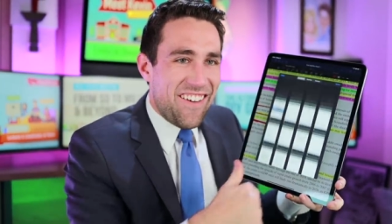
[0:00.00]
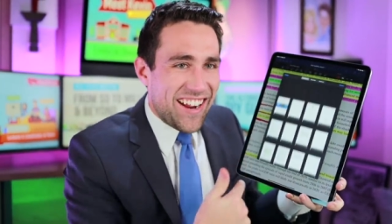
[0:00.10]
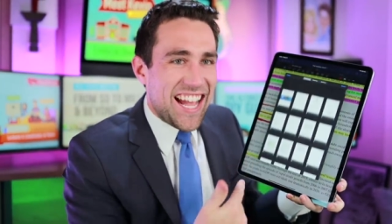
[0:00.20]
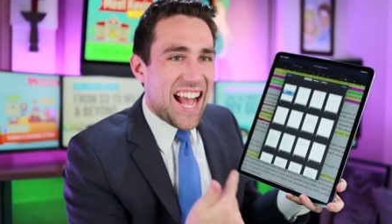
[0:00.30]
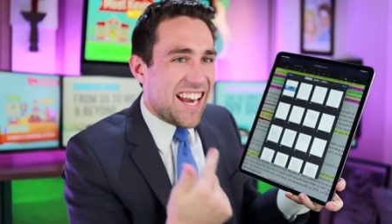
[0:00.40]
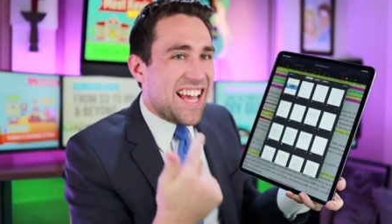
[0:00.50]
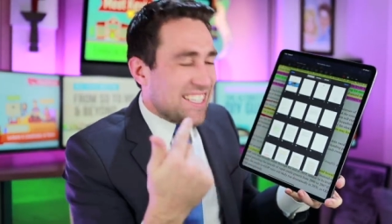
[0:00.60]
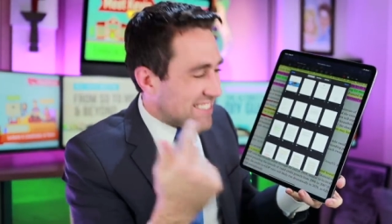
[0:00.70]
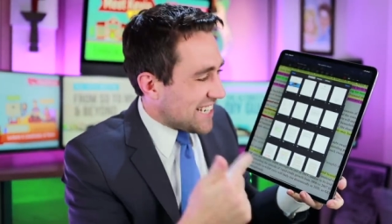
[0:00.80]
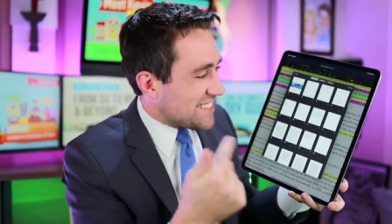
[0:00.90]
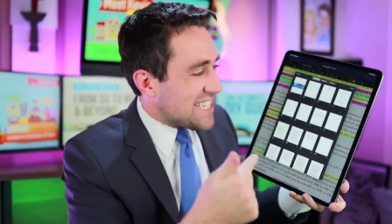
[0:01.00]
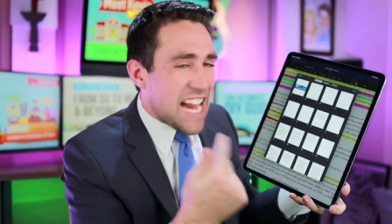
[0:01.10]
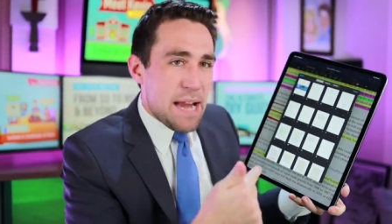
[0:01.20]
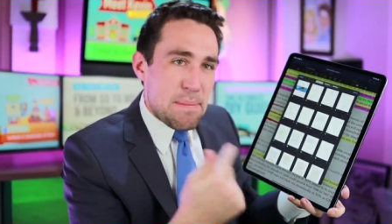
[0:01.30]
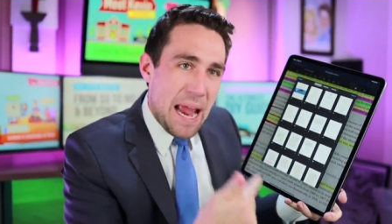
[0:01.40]
we got
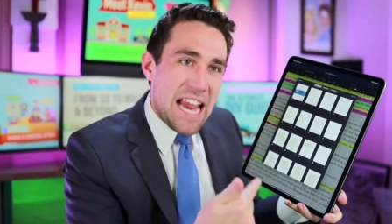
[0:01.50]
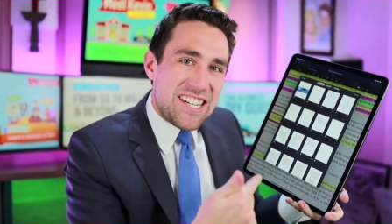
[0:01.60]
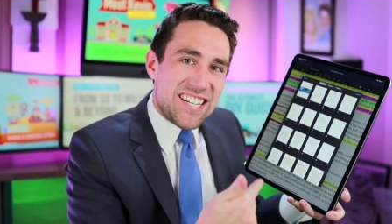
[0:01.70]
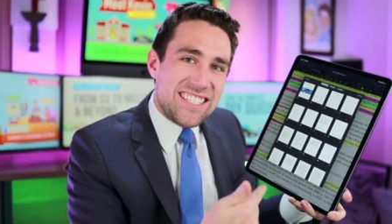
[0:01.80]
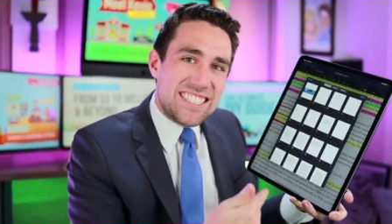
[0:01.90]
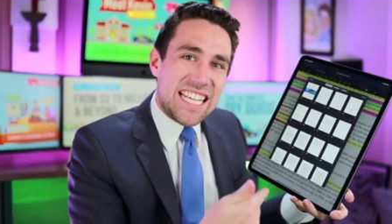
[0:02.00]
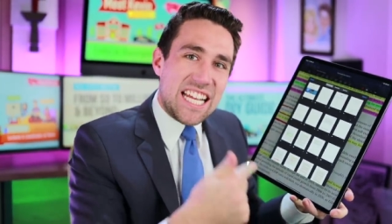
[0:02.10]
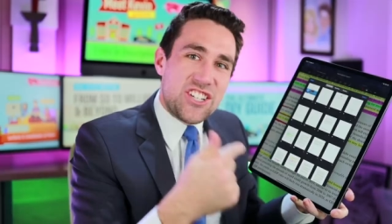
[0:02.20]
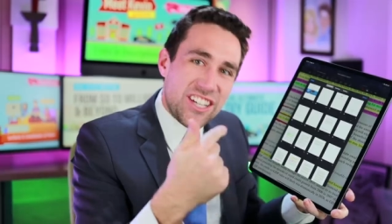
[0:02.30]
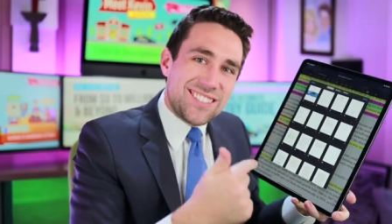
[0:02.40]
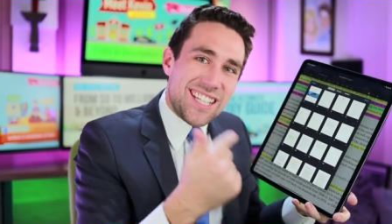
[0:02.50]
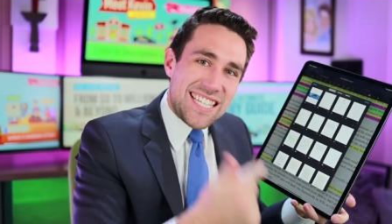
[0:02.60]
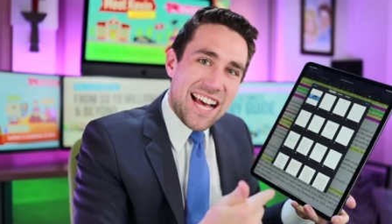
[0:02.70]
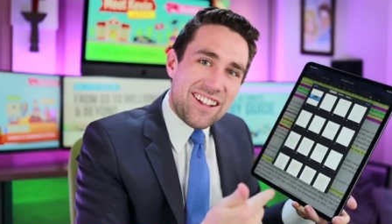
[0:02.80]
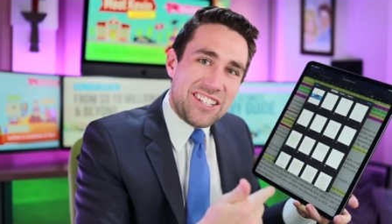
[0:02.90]
68 pages just to
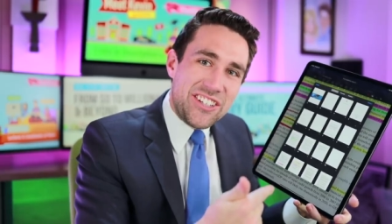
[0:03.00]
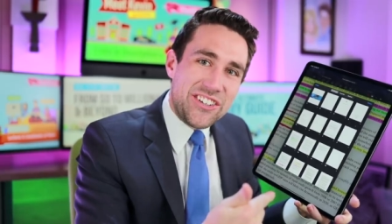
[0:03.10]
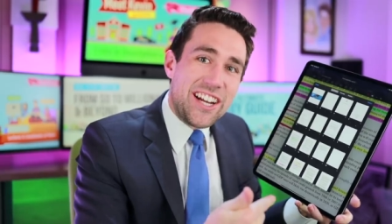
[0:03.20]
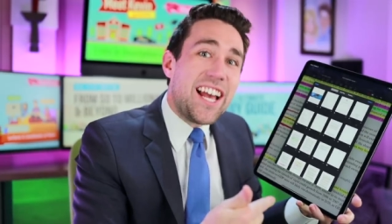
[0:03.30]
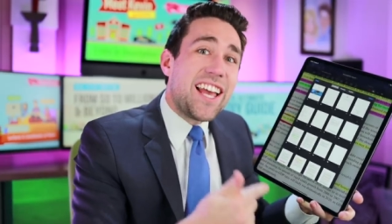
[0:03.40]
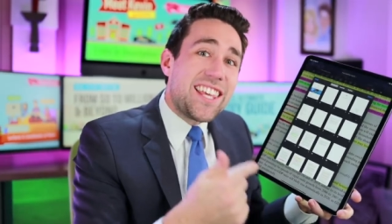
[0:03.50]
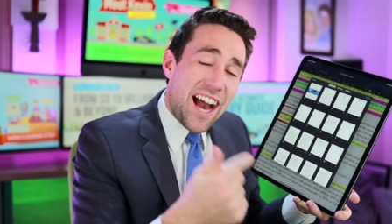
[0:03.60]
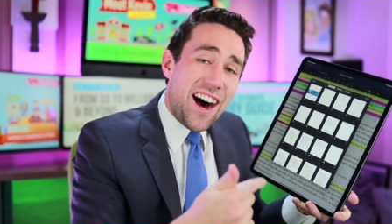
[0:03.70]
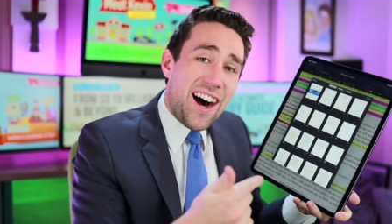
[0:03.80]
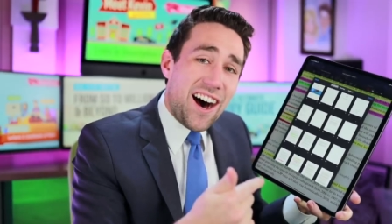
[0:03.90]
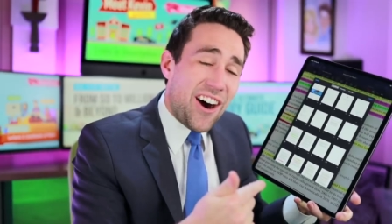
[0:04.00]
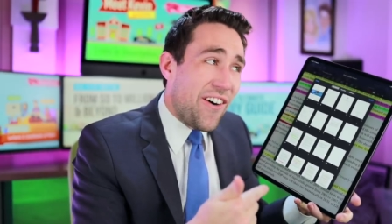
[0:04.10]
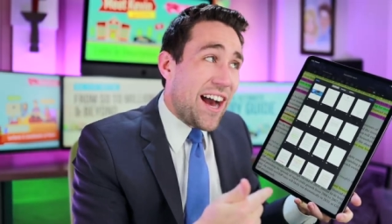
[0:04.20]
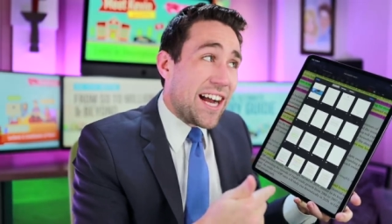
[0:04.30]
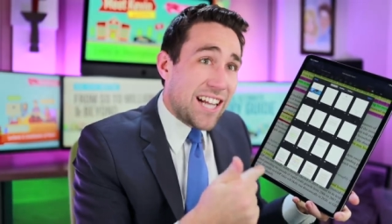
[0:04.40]
tell you,
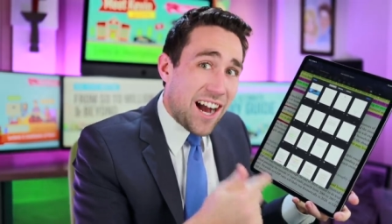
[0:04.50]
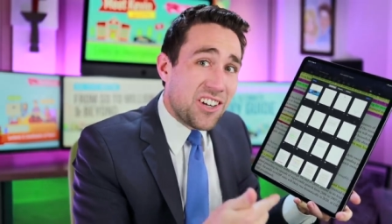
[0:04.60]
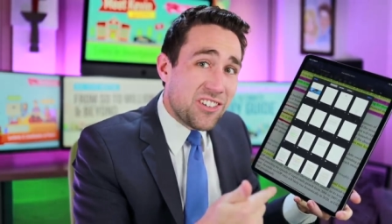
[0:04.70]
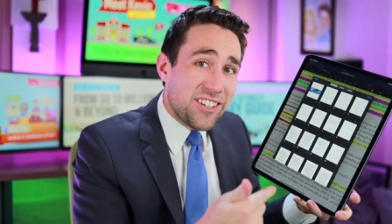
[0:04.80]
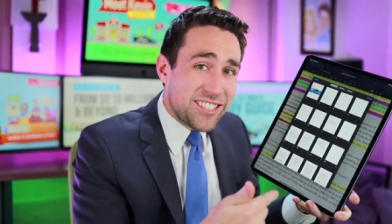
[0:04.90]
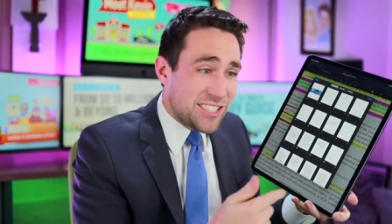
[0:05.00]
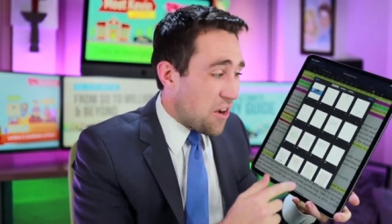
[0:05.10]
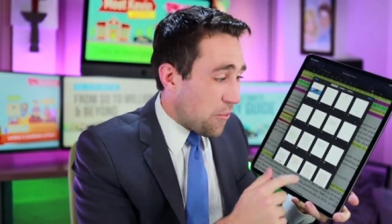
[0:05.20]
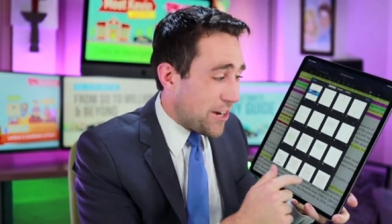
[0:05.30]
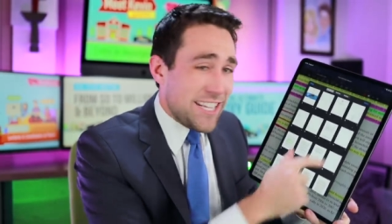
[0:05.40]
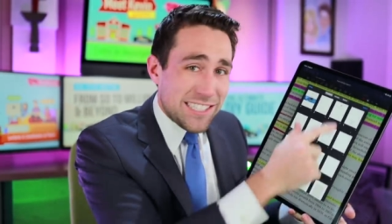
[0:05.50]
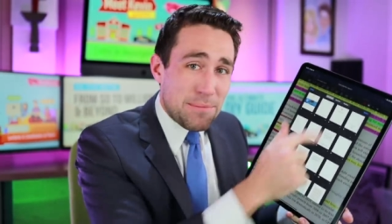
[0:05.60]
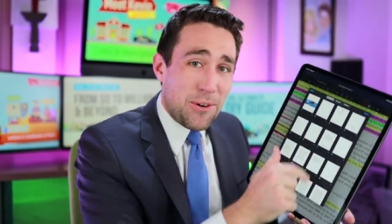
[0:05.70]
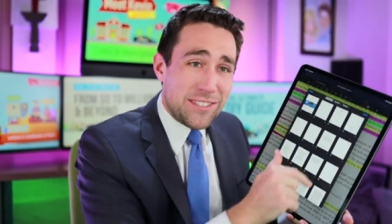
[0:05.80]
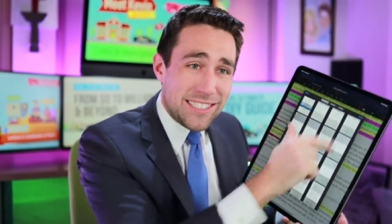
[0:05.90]
y'all, Congress, we need
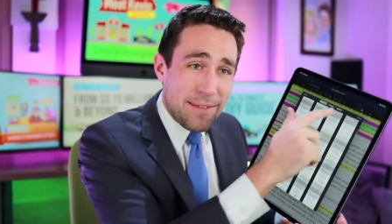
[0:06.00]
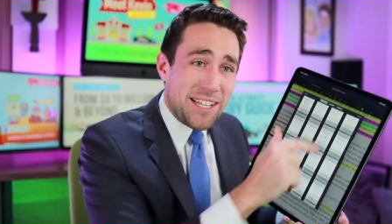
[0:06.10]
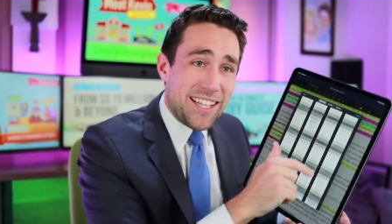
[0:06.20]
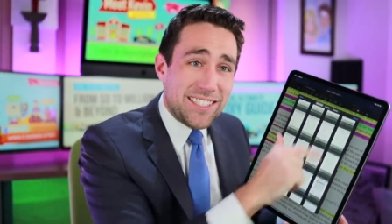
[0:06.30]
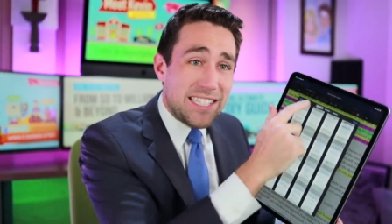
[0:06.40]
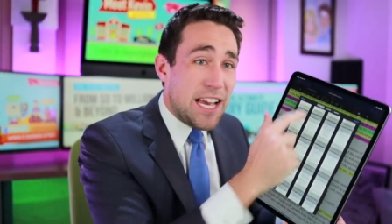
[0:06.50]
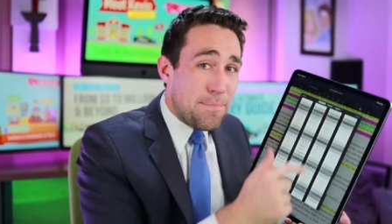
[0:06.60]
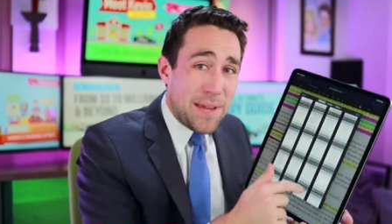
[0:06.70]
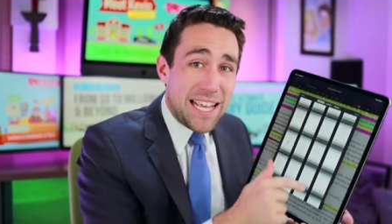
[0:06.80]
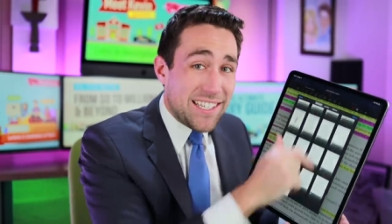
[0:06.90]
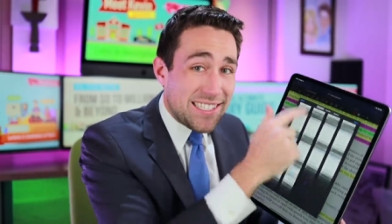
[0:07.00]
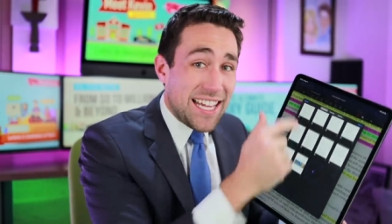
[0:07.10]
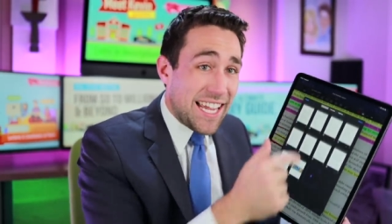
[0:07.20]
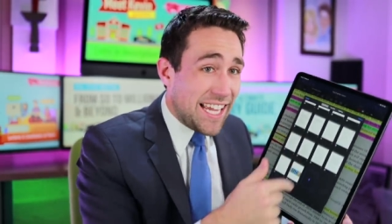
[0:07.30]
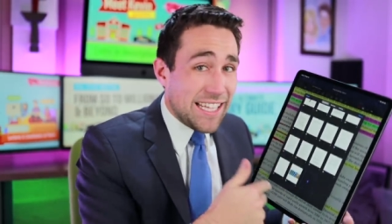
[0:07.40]
some more stimulus because
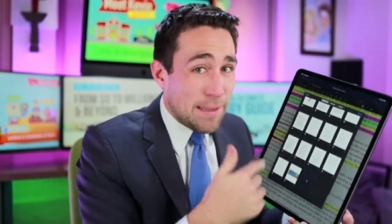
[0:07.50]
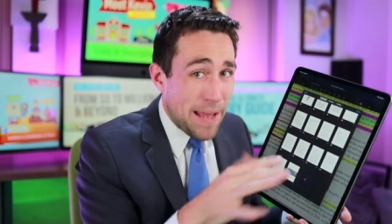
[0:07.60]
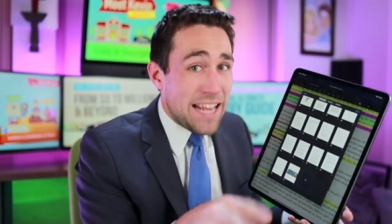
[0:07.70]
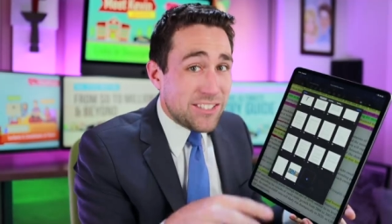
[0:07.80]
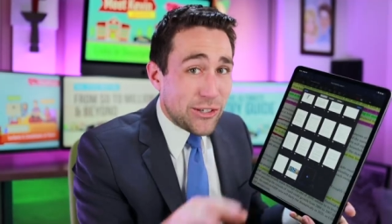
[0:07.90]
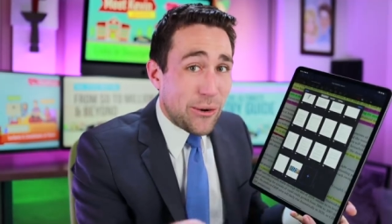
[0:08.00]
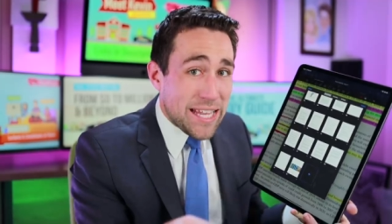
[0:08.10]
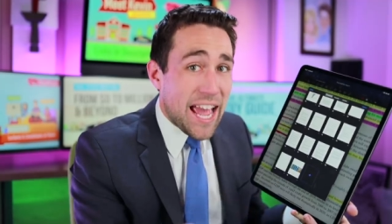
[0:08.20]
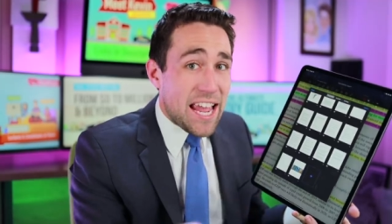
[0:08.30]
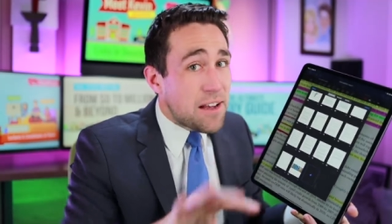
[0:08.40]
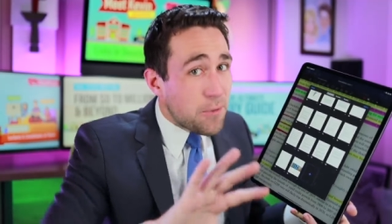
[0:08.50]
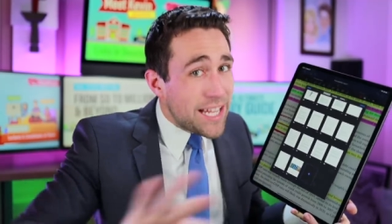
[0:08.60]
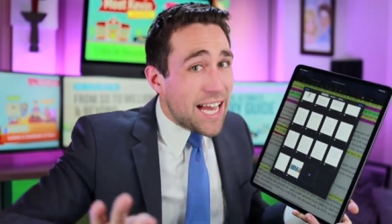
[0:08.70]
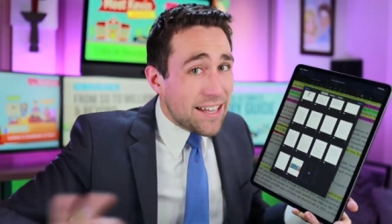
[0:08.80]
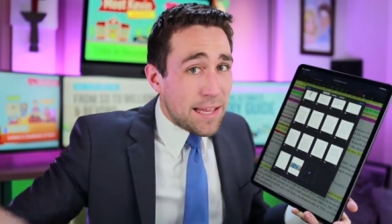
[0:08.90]
it, the banks are okay.
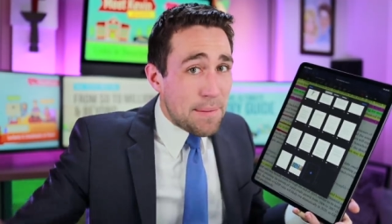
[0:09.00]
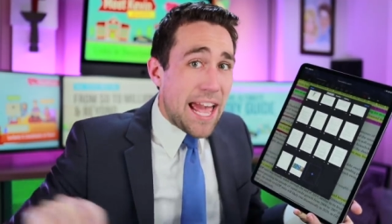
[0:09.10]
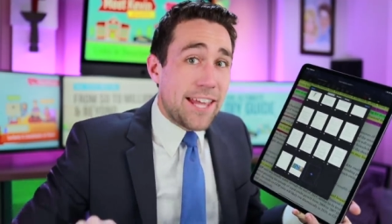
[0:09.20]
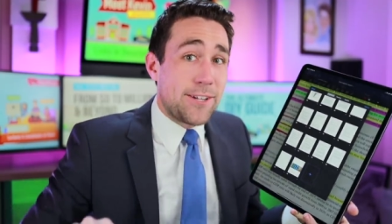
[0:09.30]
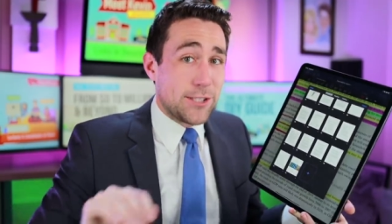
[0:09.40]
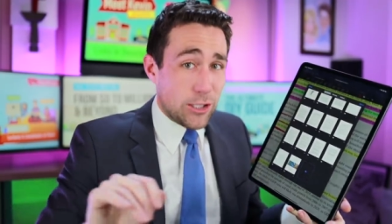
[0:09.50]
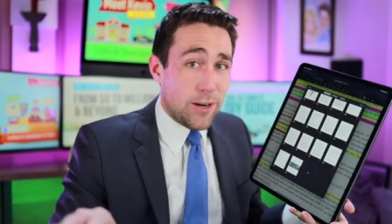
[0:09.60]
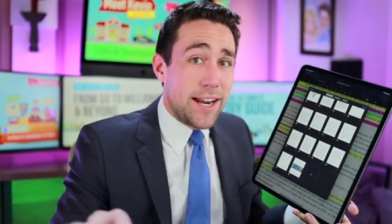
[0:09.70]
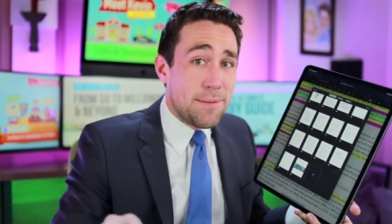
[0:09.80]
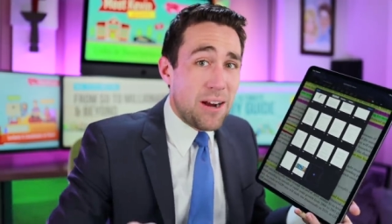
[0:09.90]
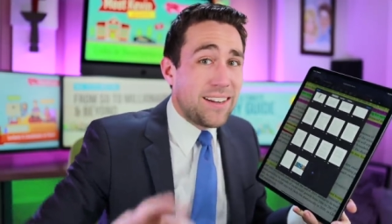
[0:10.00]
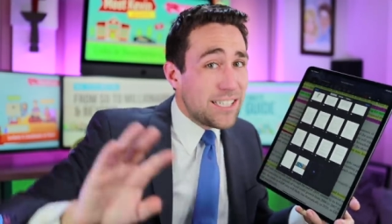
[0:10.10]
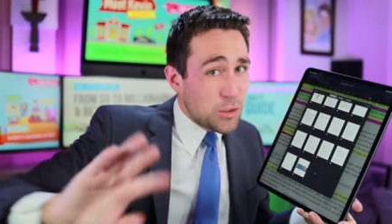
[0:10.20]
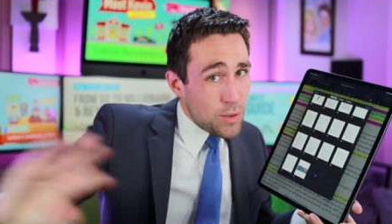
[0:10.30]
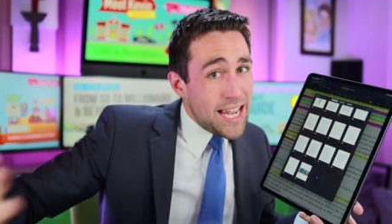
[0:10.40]
We got them handled. The credit
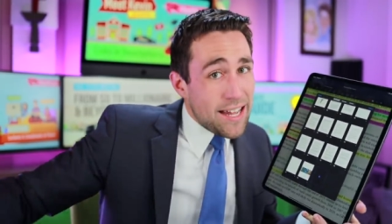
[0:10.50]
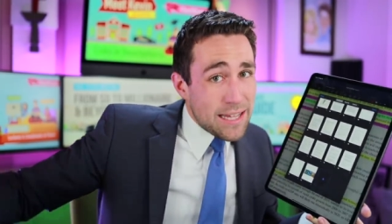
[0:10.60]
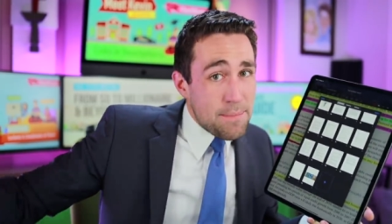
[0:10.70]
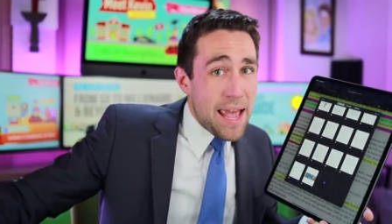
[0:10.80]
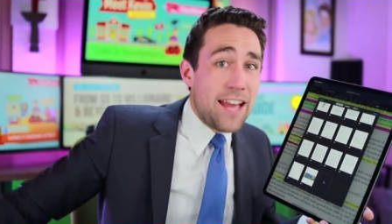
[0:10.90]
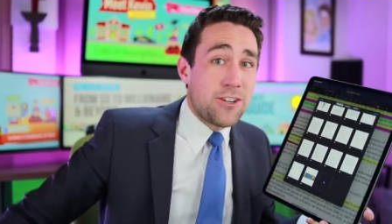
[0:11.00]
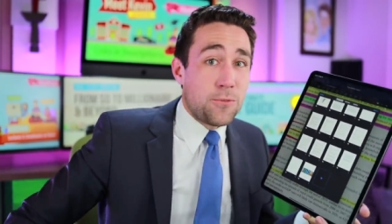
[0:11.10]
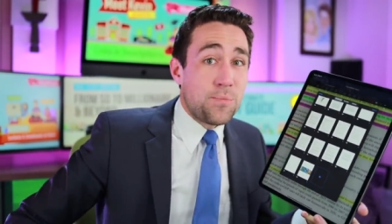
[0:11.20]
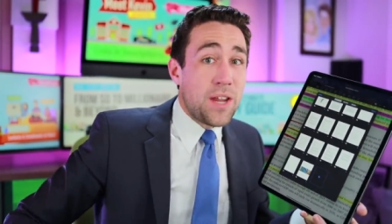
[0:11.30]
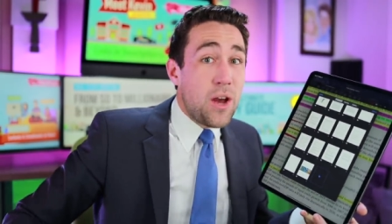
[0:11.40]
markets, we got them handled.